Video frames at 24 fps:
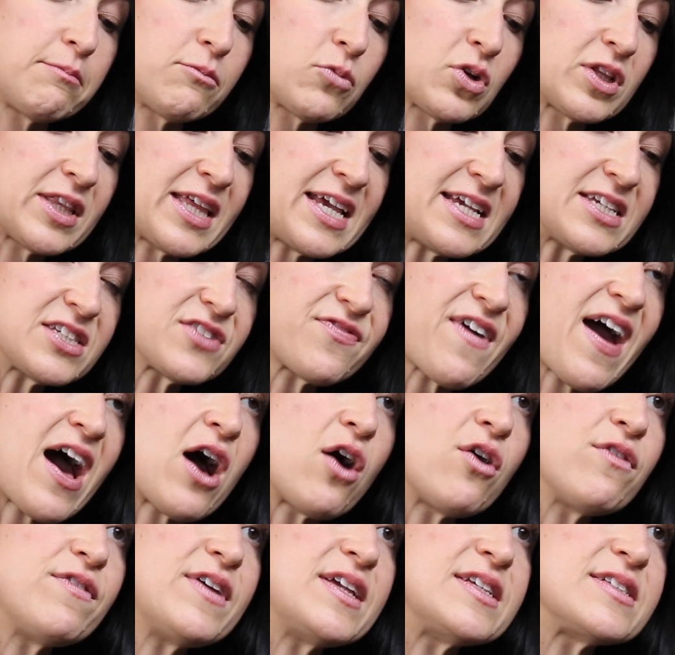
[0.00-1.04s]
release
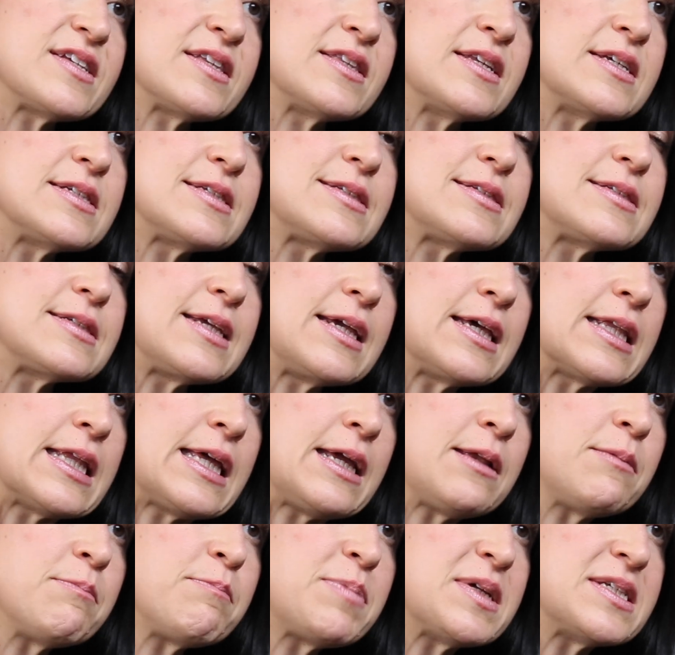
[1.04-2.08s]
valve is in the
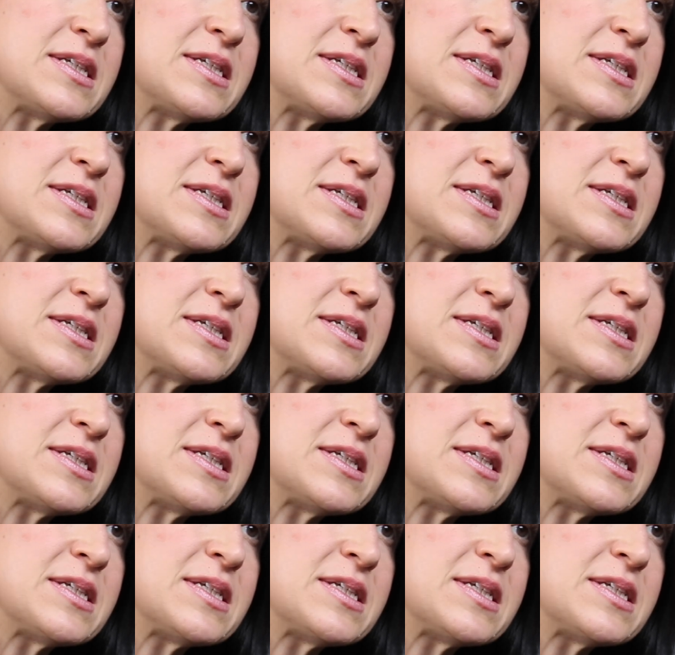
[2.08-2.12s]
sealing